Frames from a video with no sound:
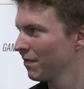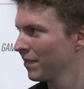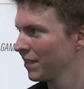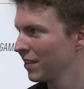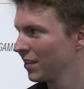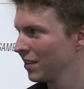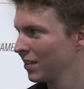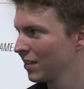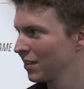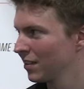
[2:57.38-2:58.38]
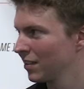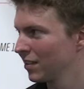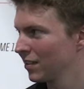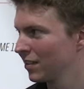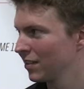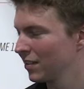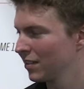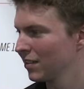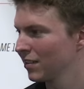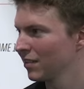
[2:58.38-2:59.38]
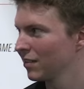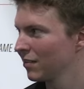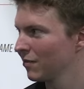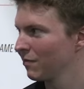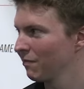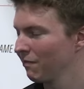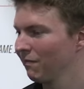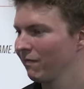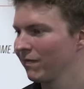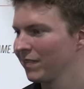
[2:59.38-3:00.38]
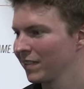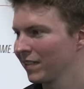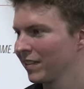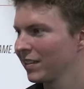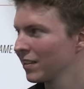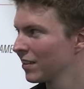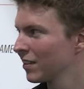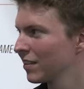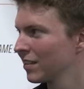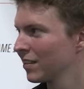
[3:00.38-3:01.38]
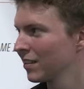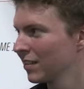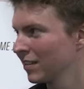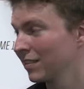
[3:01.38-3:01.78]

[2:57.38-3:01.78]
The person shown says nothing.